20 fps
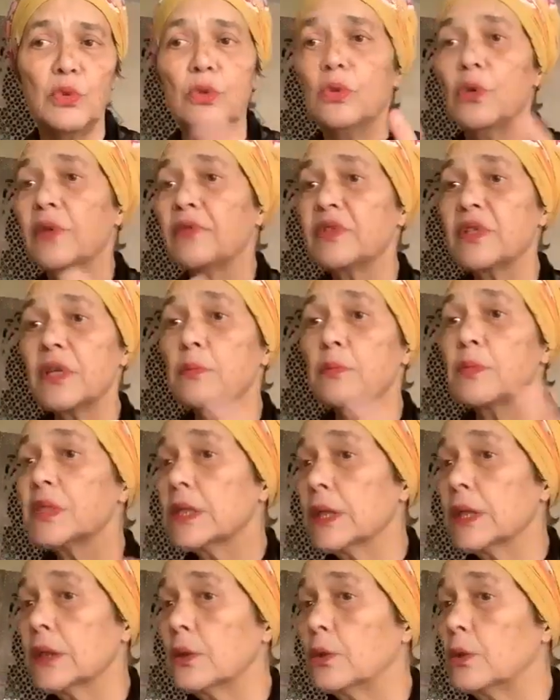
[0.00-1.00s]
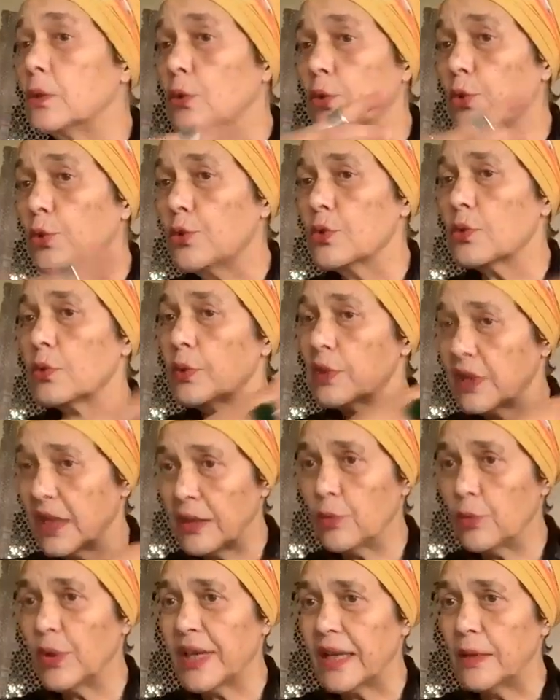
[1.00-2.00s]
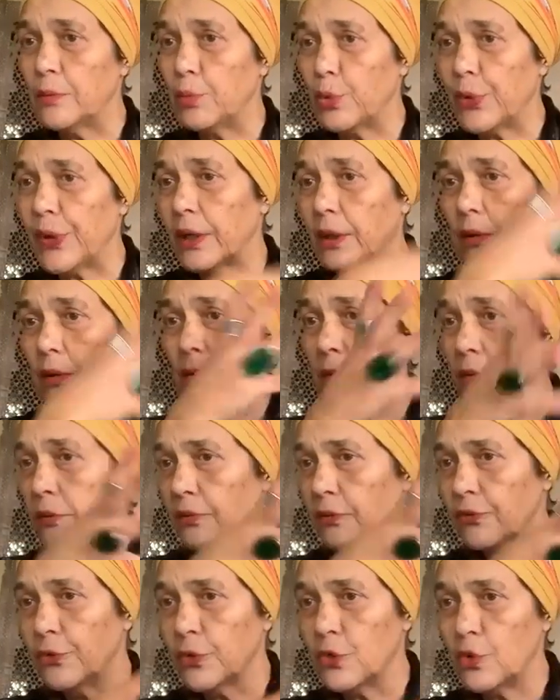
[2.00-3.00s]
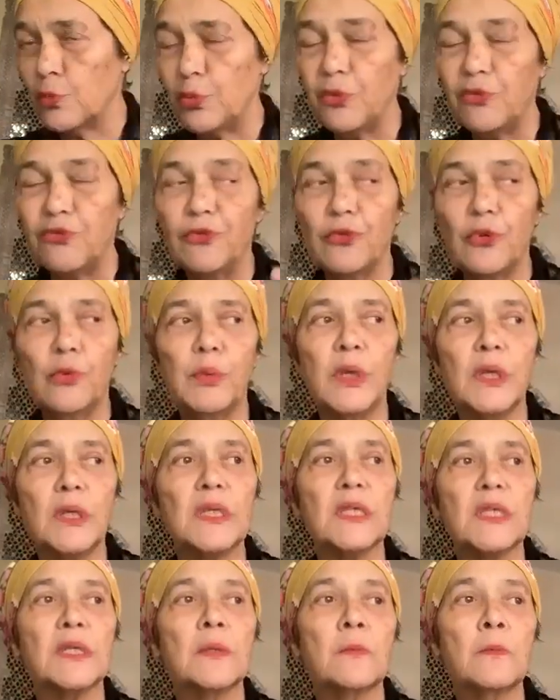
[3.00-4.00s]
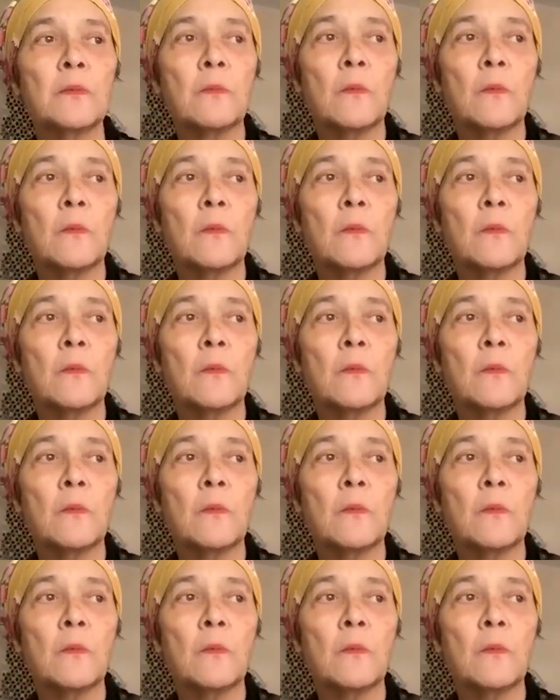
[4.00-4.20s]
Do you have something, you know, that we can bring for the performance?